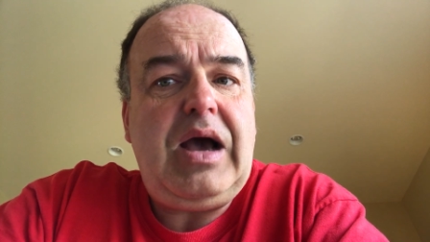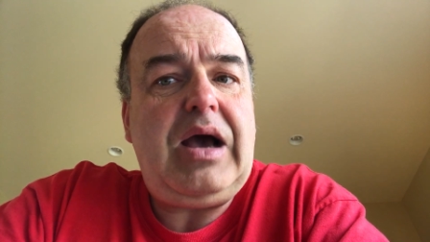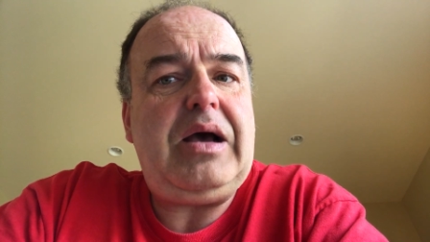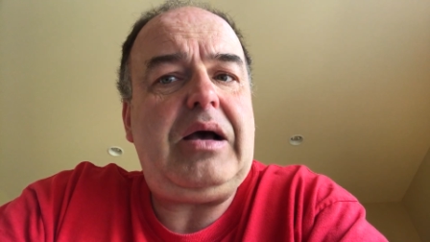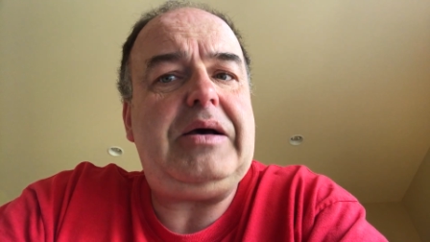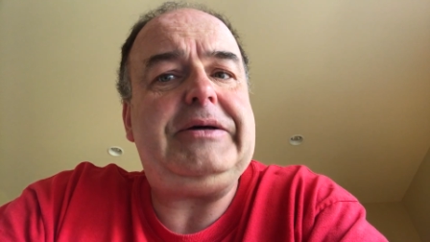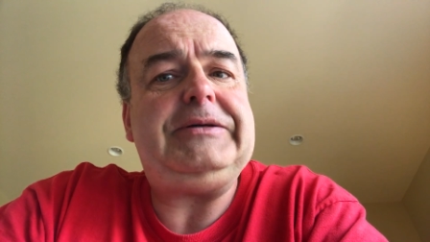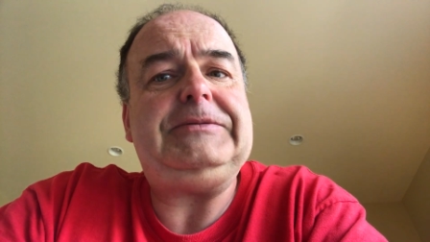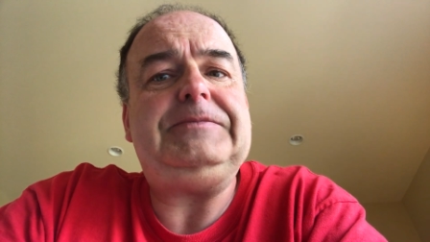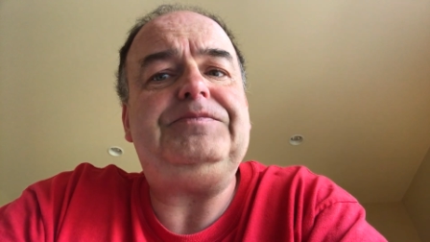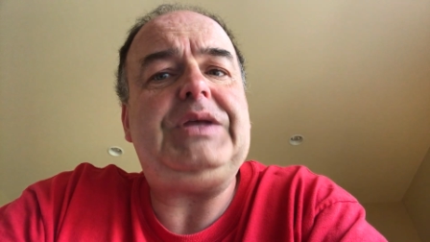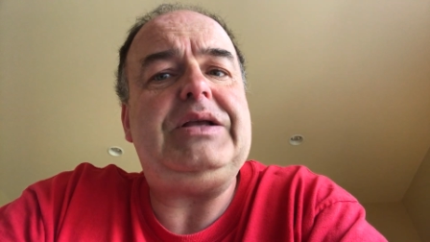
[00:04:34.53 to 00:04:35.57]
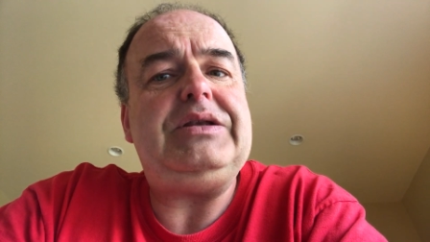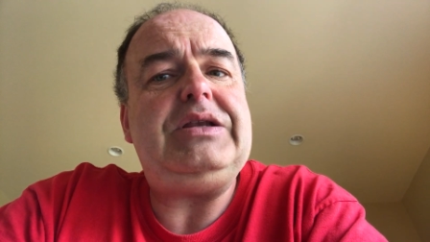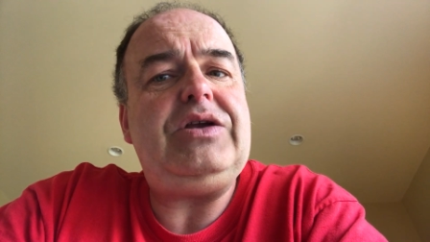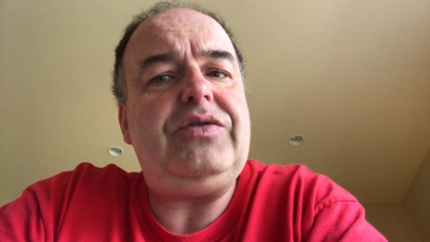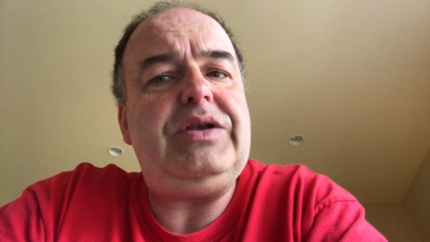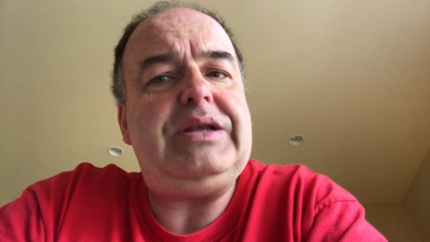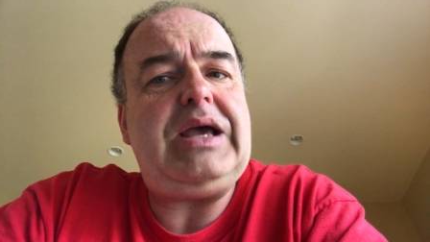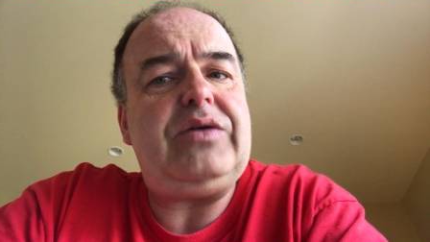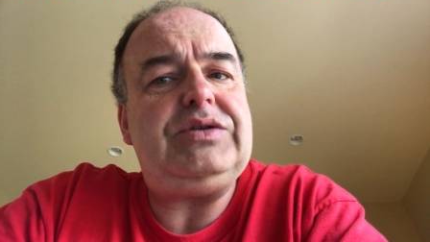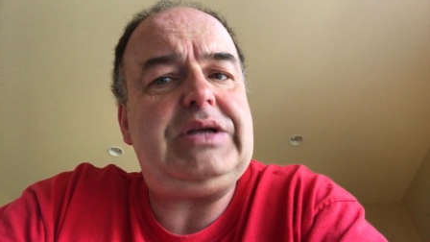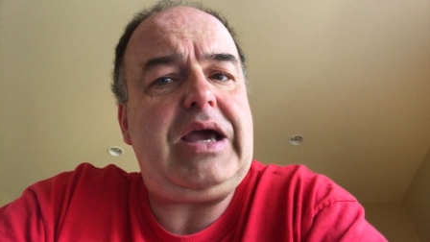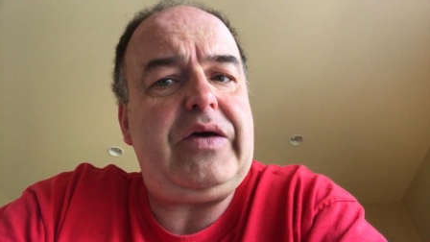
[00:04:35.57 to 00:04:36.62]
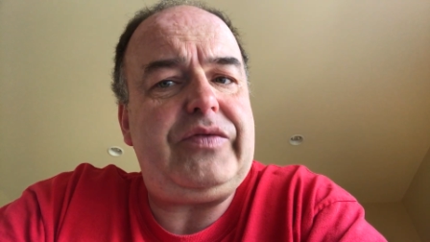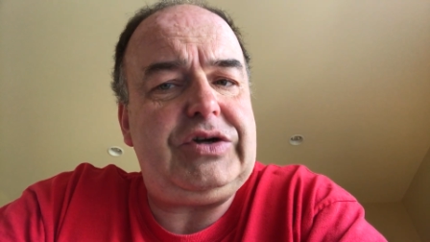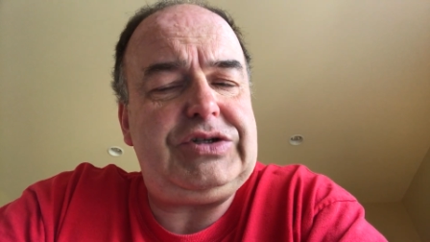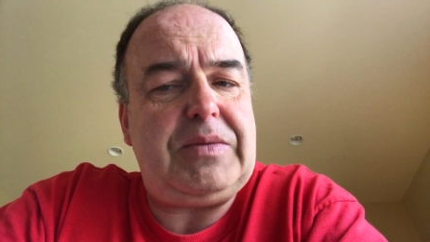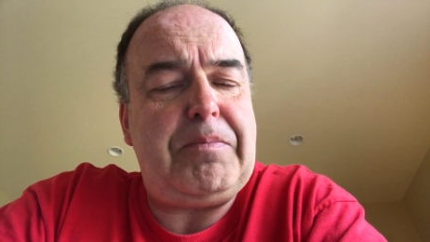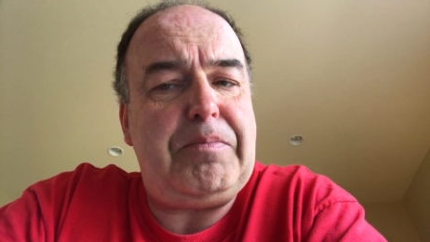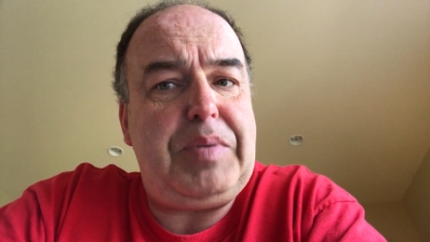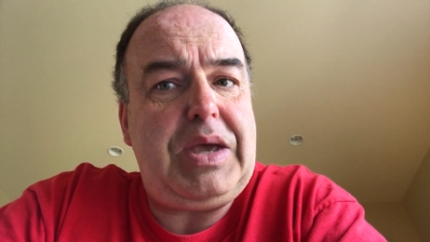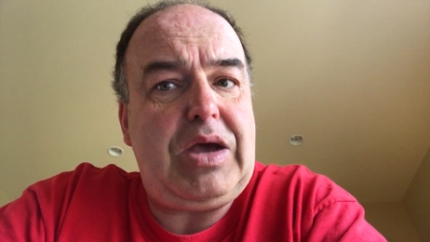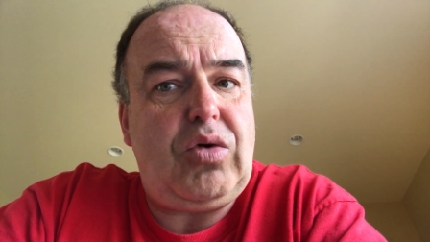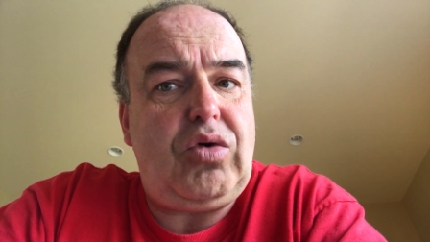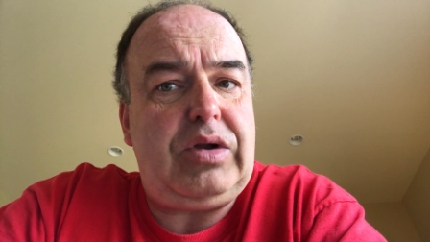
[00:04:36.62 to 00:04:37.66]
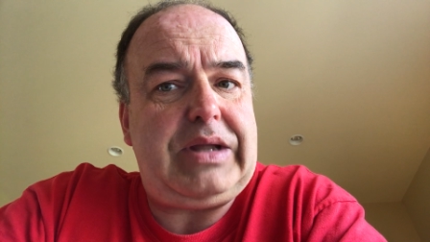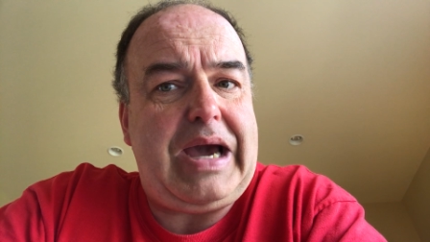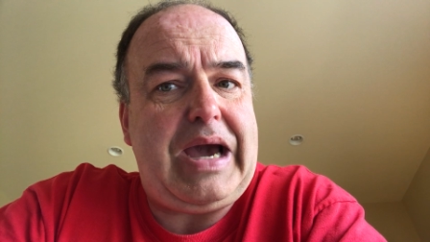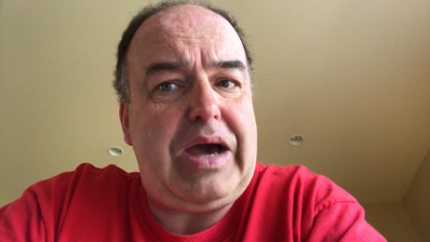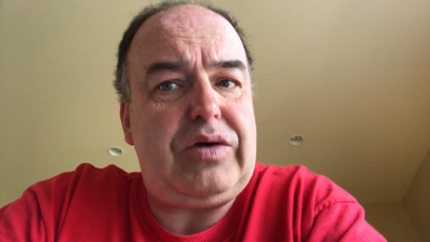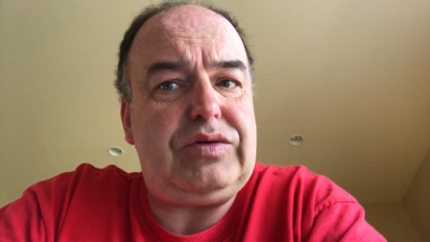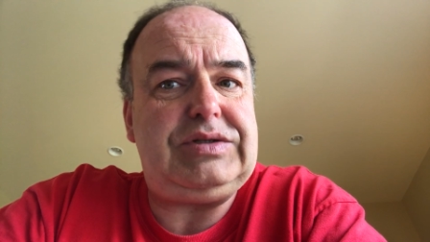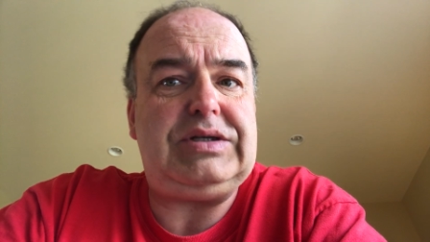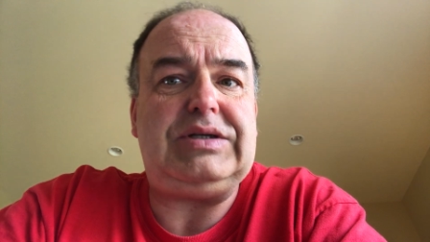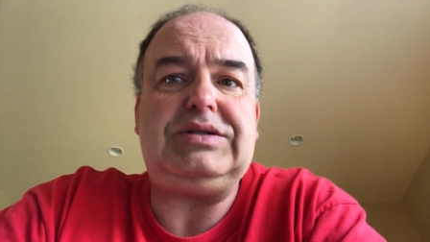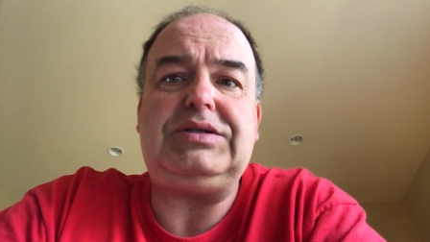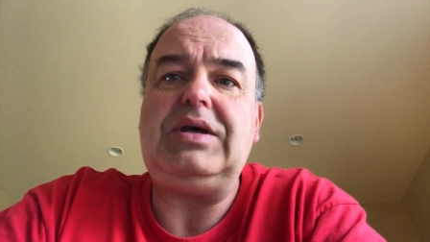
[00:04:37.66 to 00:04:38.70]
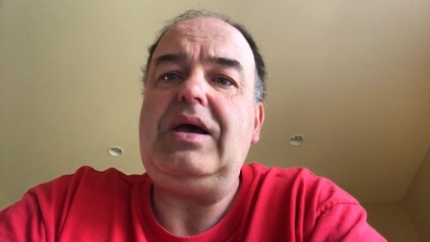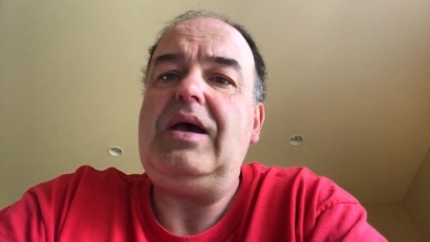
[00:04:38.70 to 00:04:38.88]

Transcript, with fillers: um, and near the downtown, there's some big old houses